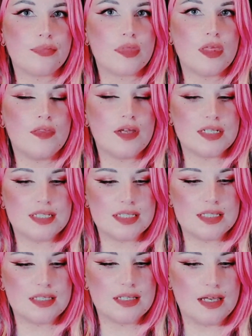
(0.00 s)
There's
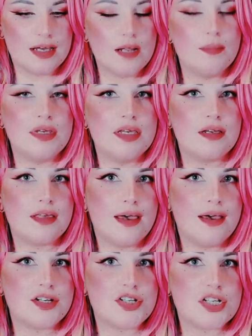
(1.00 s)
gotta be a
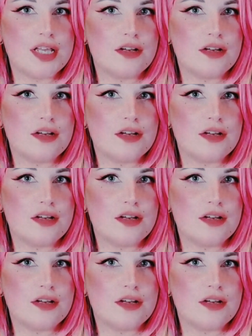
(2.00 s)
catch there